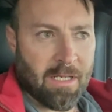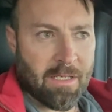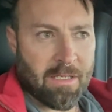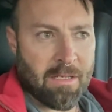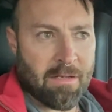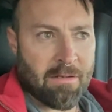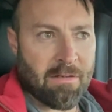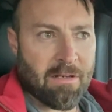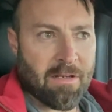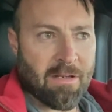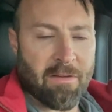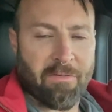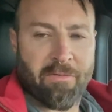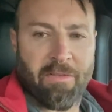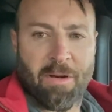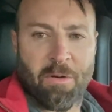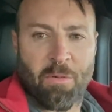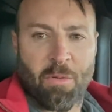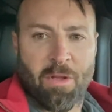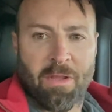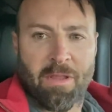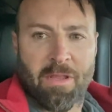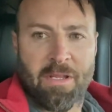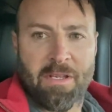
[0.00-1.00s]
I don't know if I
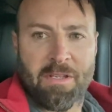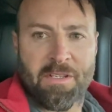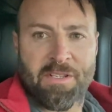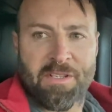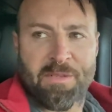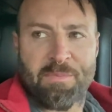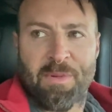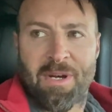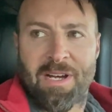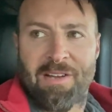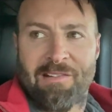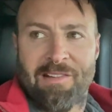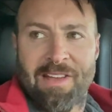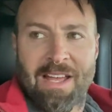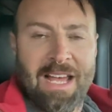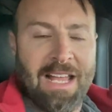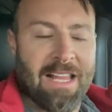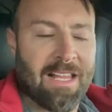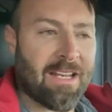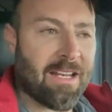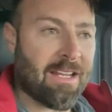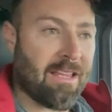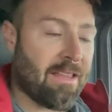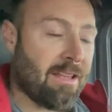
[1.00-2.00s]
want this as my
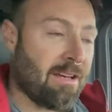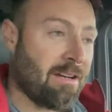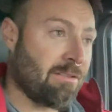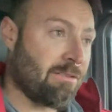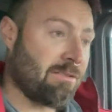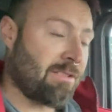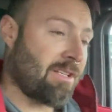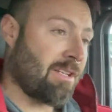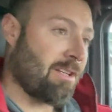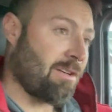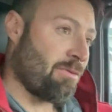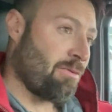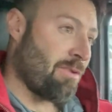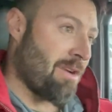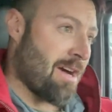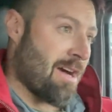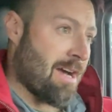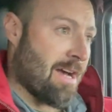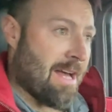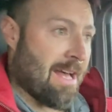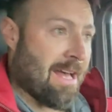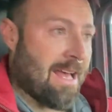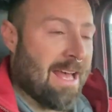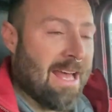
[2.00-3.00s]
reality though. So
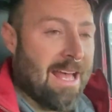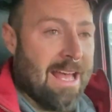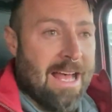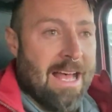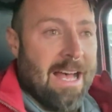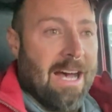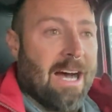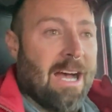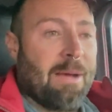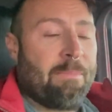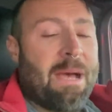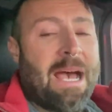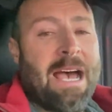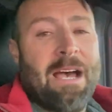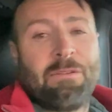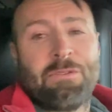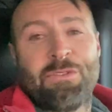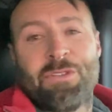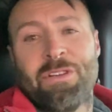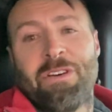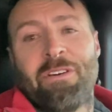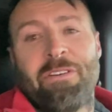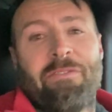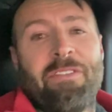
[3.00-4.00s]
uh, I'm
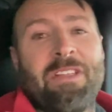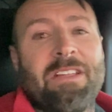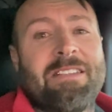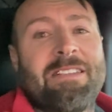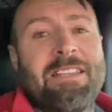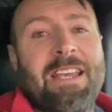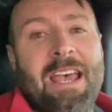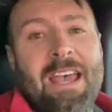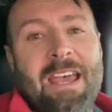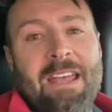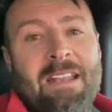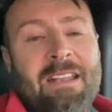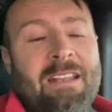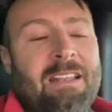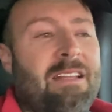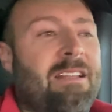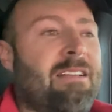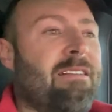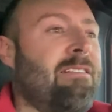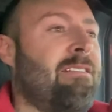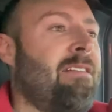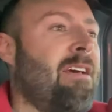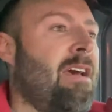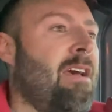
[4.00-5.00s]
out of the 10
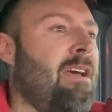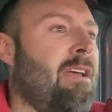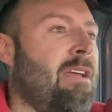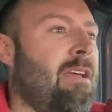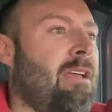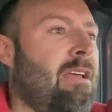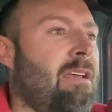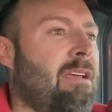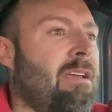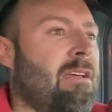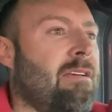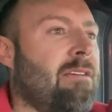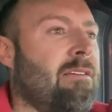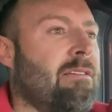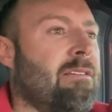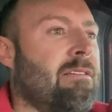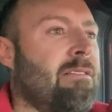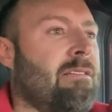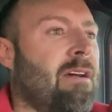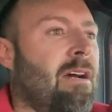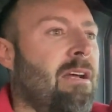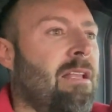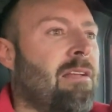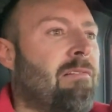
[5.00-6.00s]
day
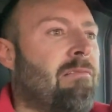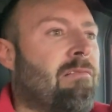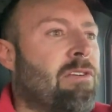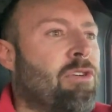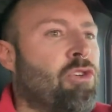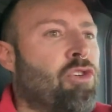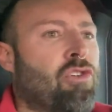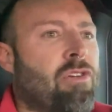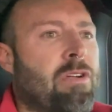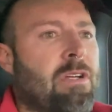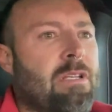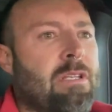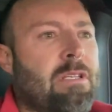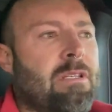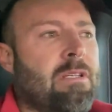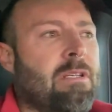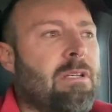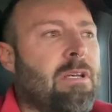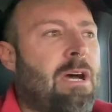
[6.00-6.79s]
silent retreat.